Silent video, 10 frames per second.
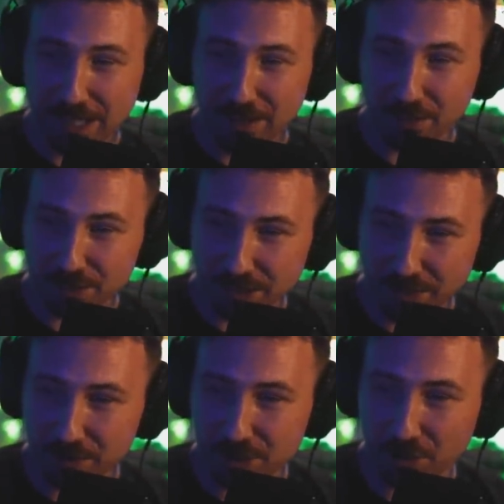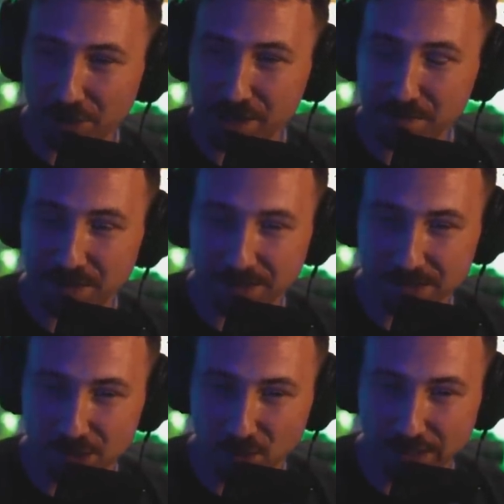there's another startup that
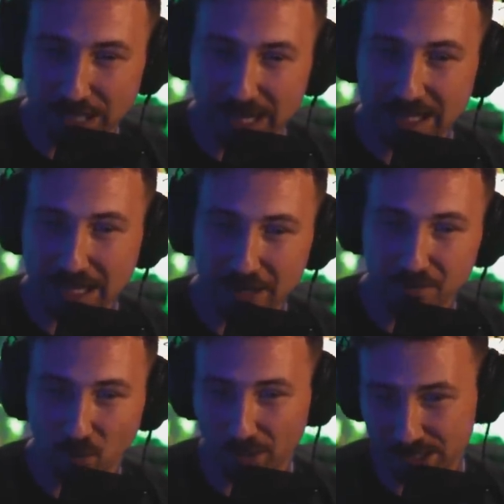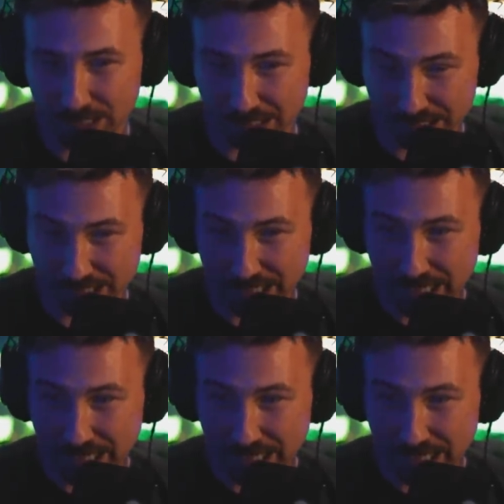is doing ai voices